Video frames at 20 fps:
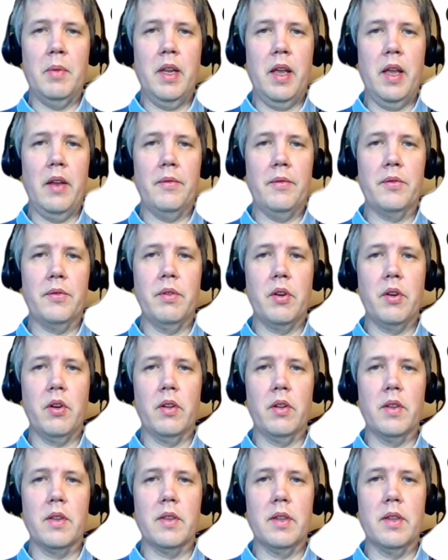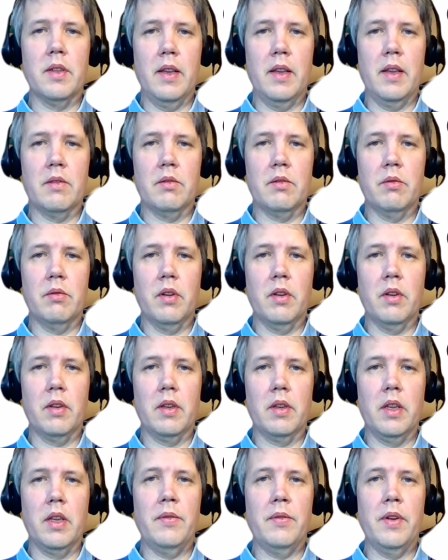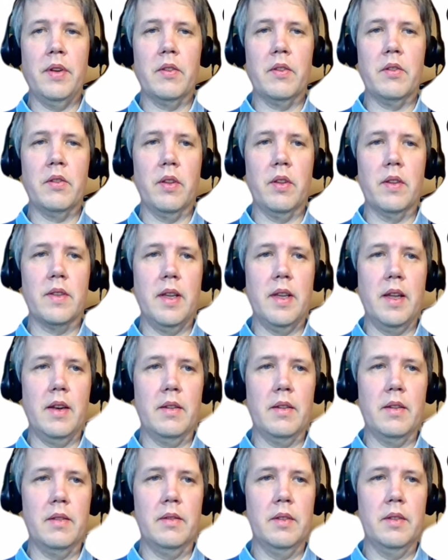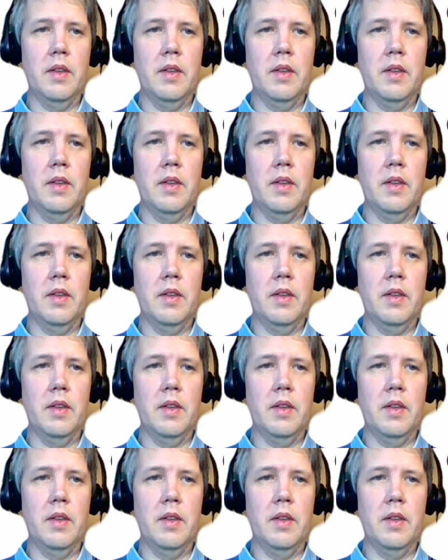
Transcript: has to give his consent.